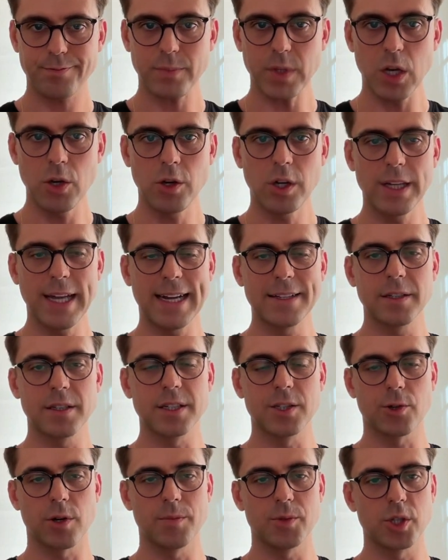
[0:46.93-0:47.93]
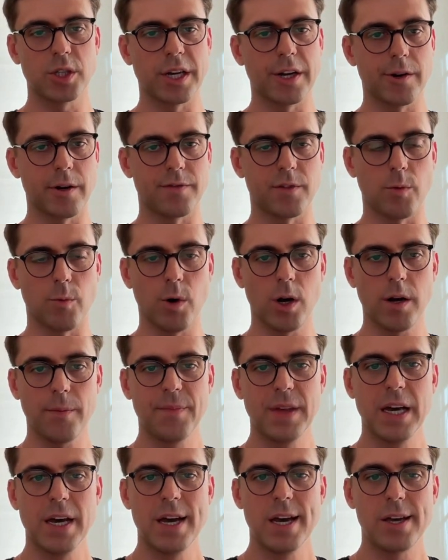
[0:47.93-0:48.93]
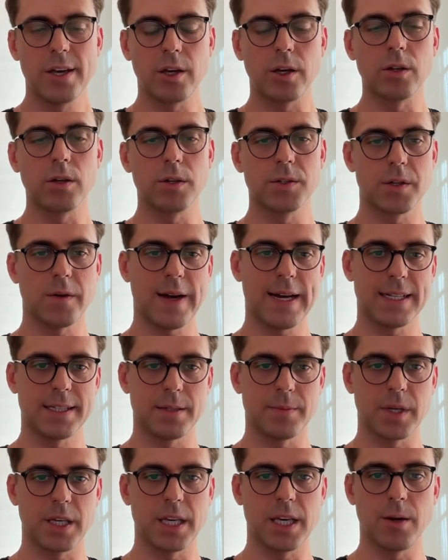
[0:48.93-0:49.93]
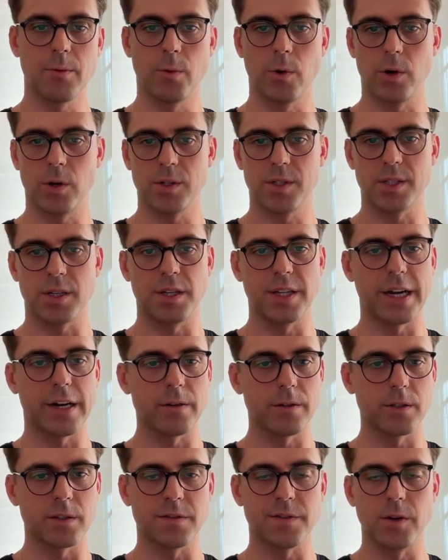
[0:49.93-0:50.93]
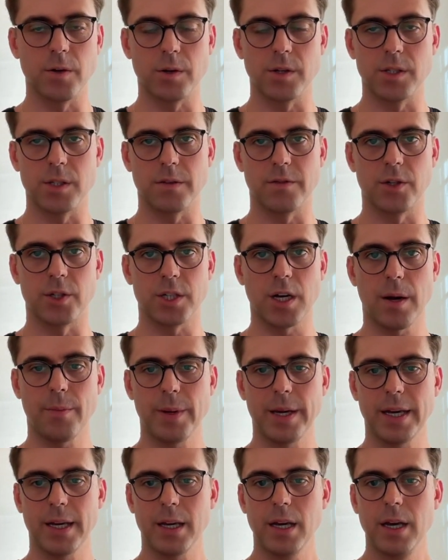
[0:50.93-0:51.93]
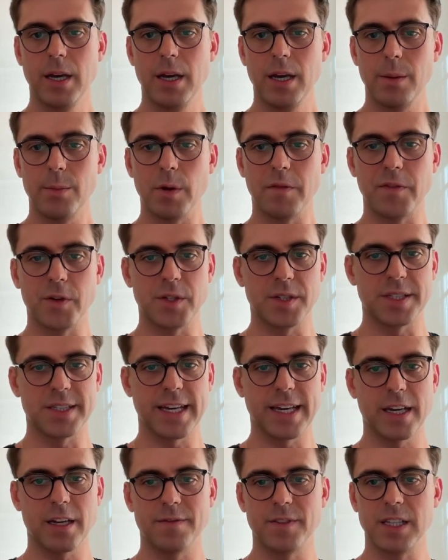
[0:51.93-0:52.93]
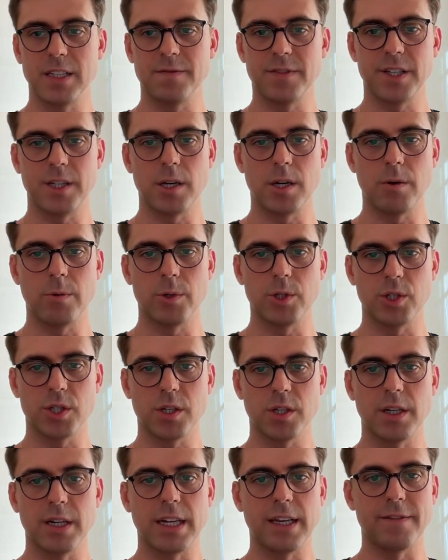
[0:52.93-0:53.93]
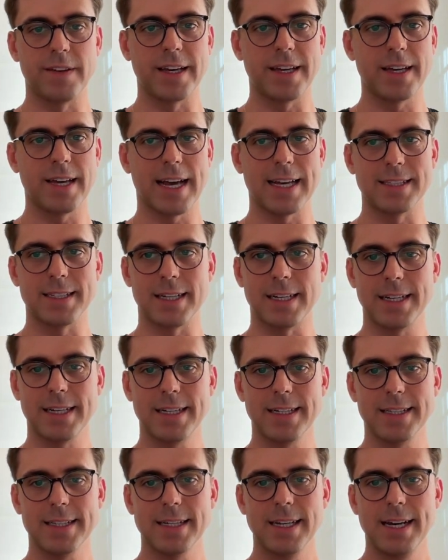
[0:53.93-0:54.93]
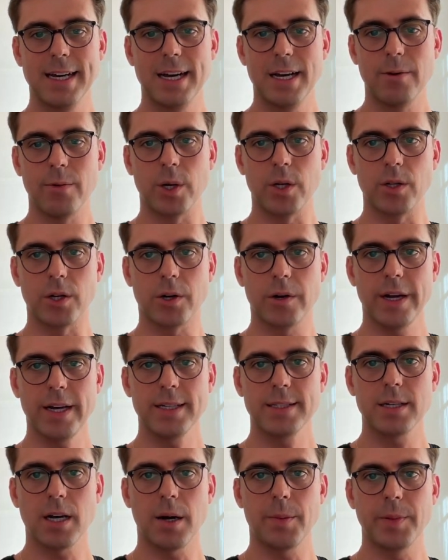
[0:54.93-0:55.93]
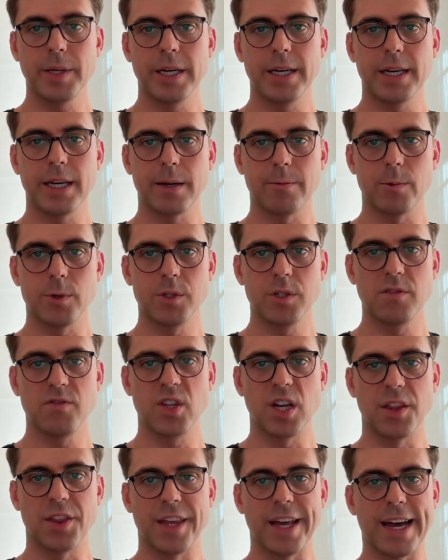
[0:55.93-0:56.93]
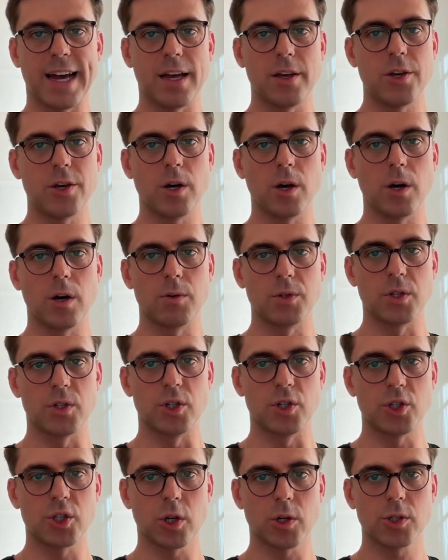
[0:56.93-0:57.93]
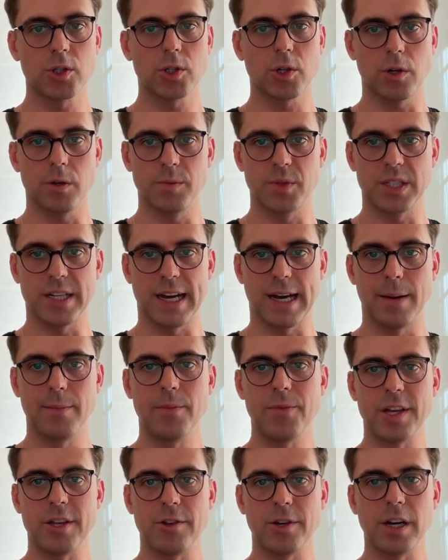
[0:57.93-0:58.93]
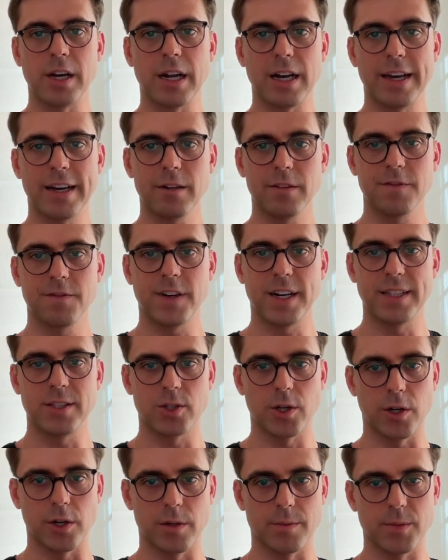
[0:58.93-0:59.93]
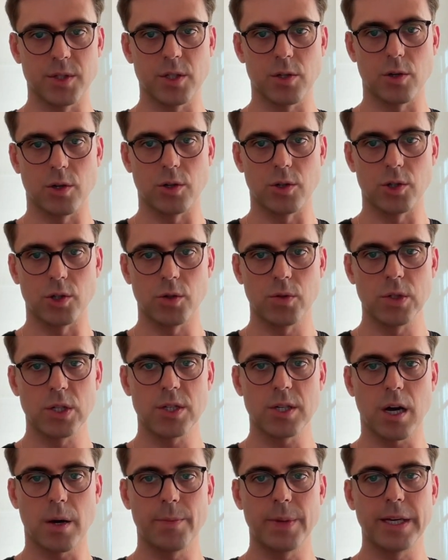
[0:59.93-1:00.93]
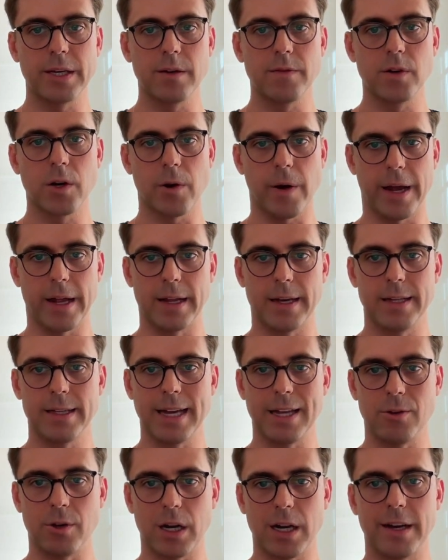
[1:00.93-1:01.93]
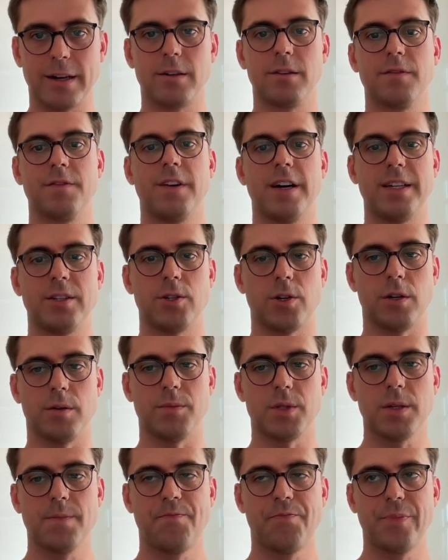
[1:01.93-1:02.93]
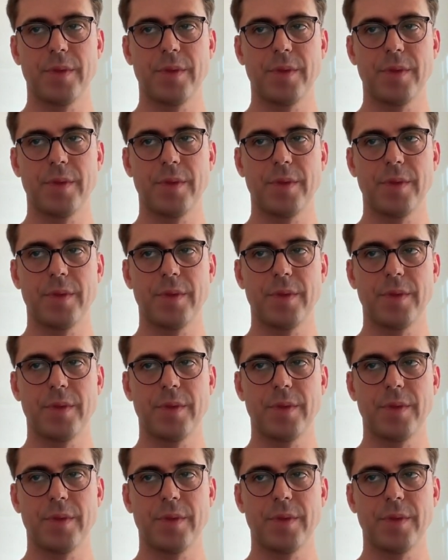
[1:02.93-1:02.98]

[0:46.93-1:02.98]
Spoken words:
You can add a description here if you want. You can also add some keywords to narrow the focus of your topic, but for the sake of this video, we're just going to leave it as it is. We're going to create a topic, and once you've done that, you can go to the search terms tab and you can click on find terms. You can choose the topic you've created and you click on find terms.